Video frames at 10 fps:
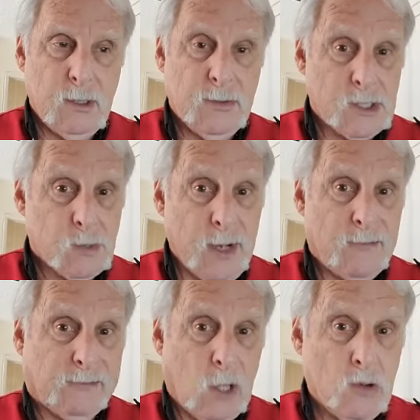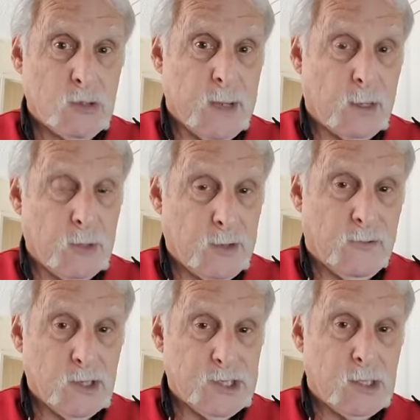This way it flows better when you're
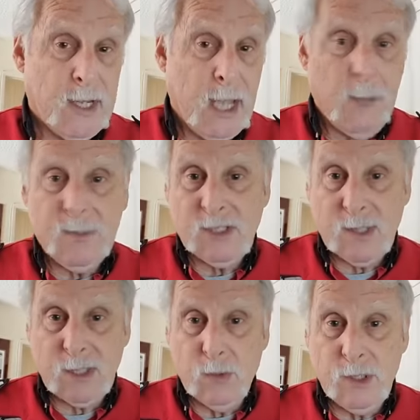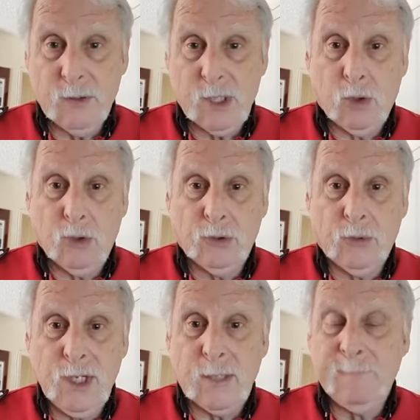first starting up, especially when you're in a cold
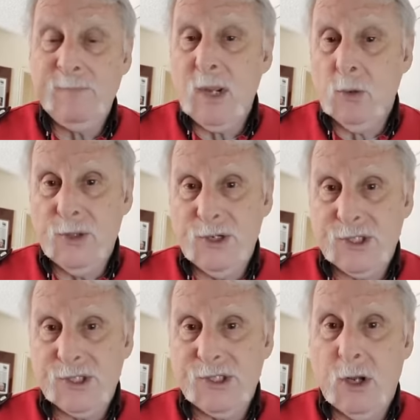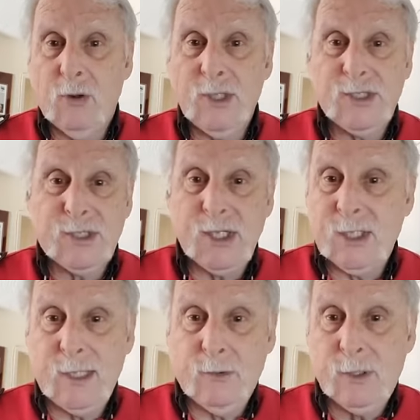region where there's snow and
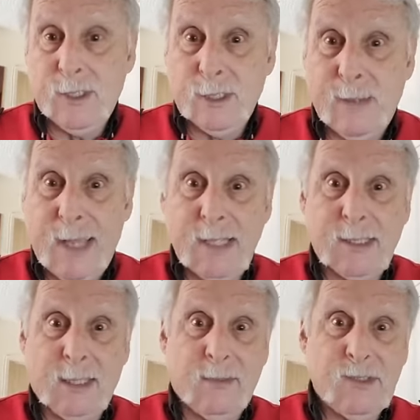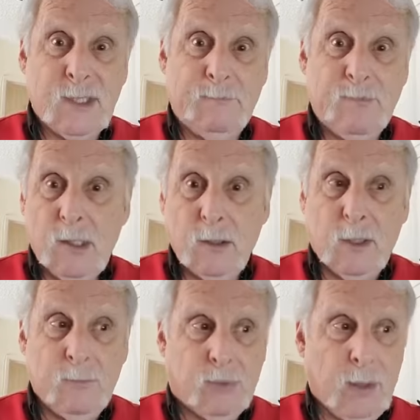such, like where Neil Panks lives in
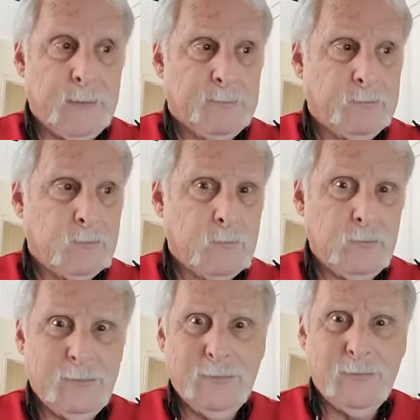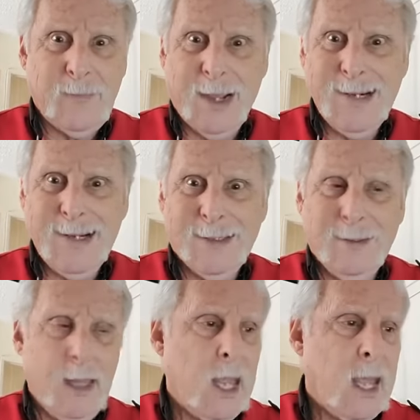Great Britain. Hi,
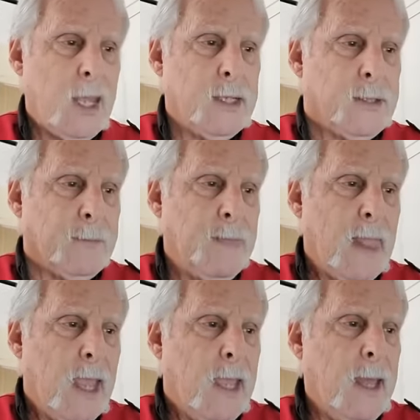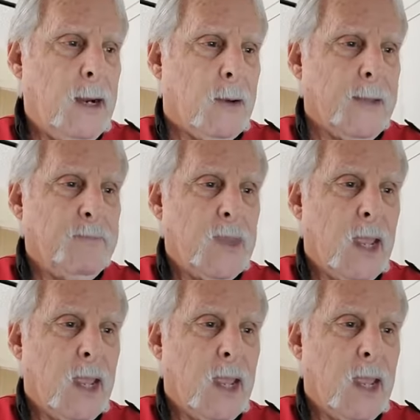Neil. How you doing? Anyway,